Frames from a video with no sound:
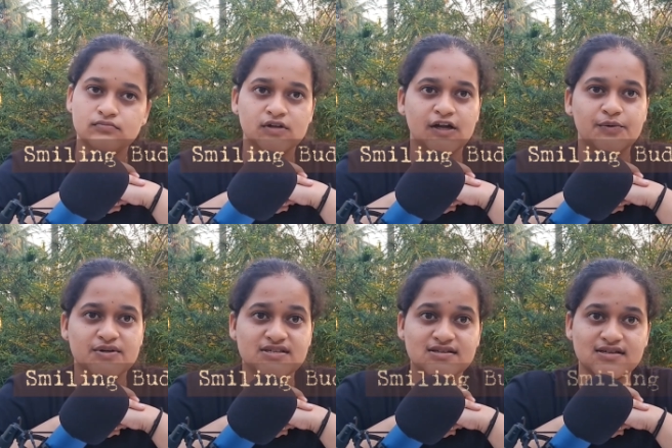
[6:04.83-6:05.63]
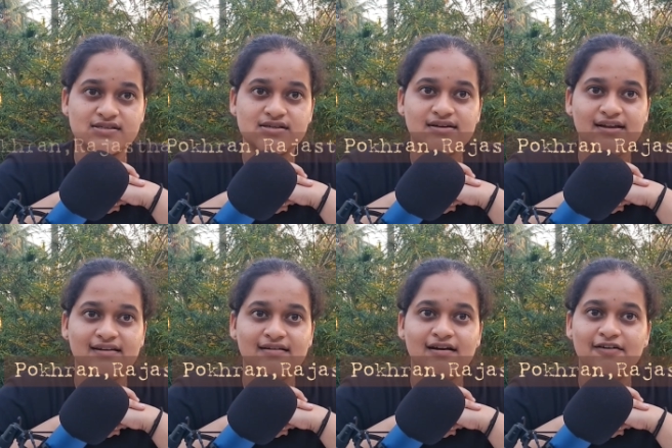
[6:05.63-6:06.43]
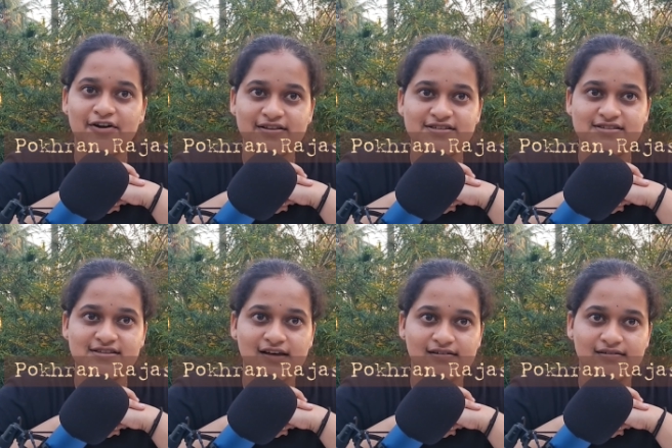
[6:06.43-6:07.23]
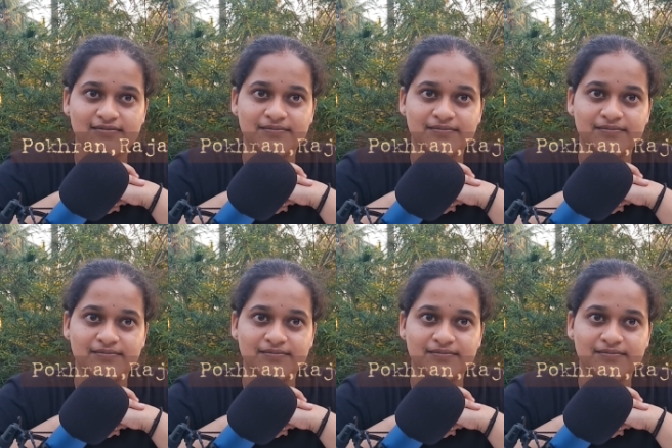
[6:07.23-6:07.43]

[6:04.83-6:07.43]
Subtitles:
It was tested in Rajasthan.